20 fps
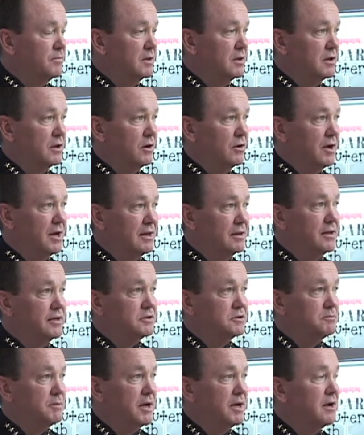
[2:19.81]
You know, hey,
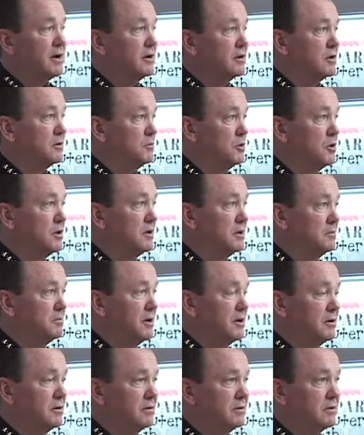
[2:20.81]
let's make our community
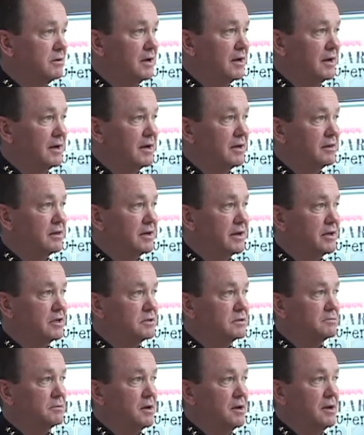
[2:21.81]
better. And I think
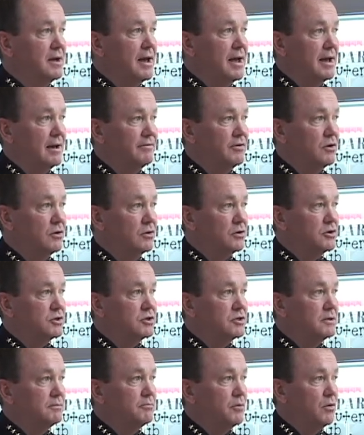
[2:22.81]
it's having
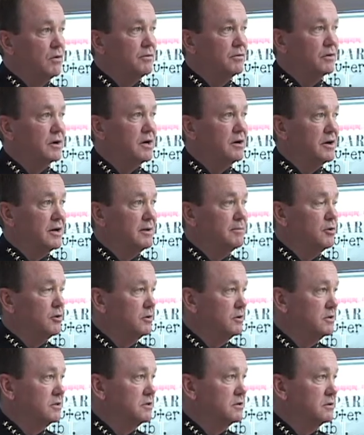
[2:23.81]
ownership over our
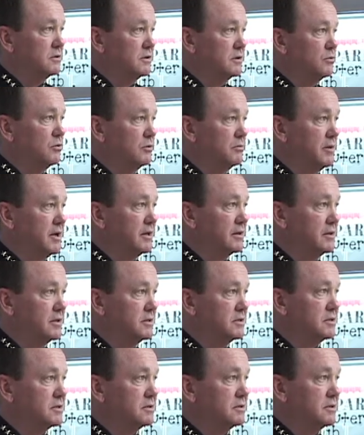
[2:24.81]
neighborhoods that will make
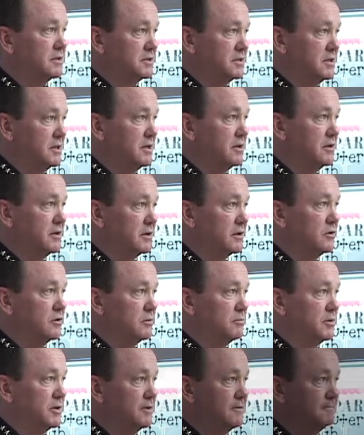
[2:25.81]
this the city that it could
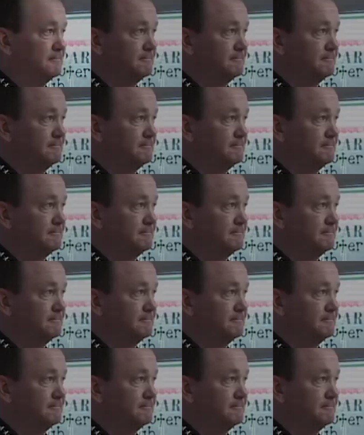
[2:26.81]
be.